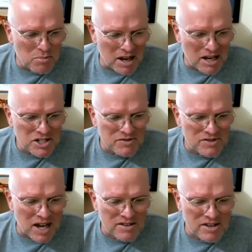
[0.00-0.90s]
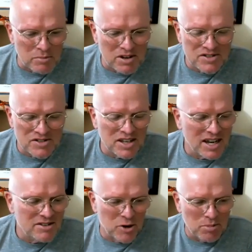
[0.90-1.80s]
a makeshift tag team because then you
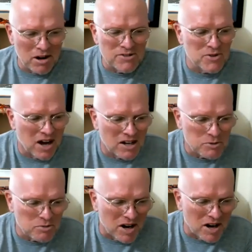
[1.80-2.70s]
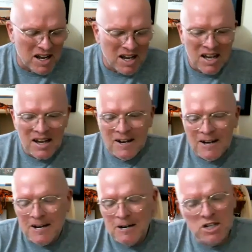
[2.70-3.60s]
got two belts on Ospreay,
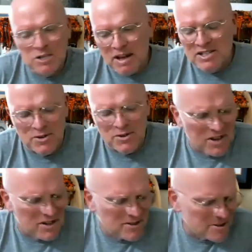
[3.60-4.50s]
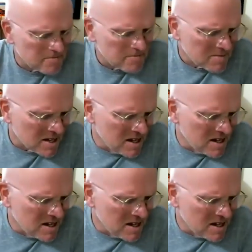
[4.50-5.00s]
um, which makes no sense. Yeah.